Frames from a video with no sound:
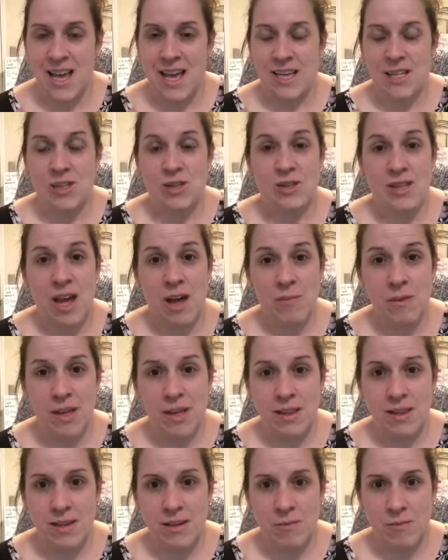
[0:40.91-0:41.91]
So tell me a
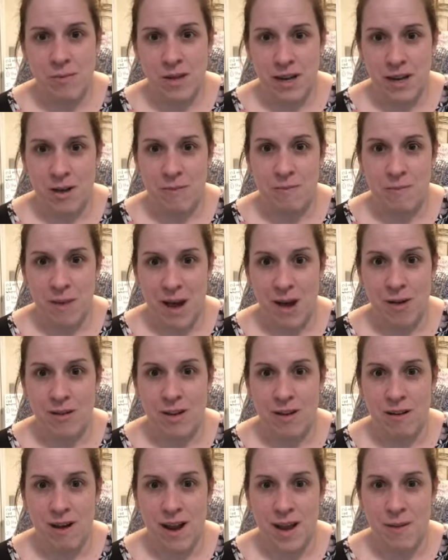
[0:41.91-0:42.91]
little bit about
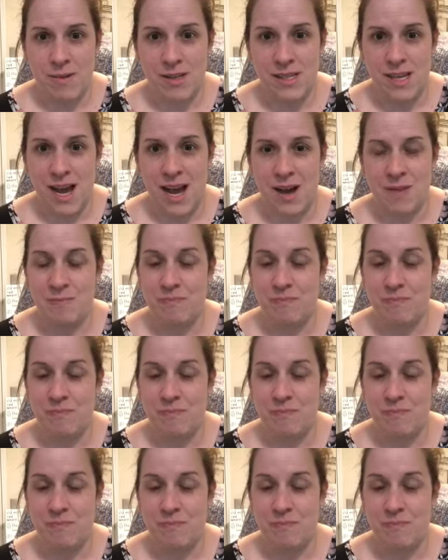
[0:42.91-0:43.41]
your habitat.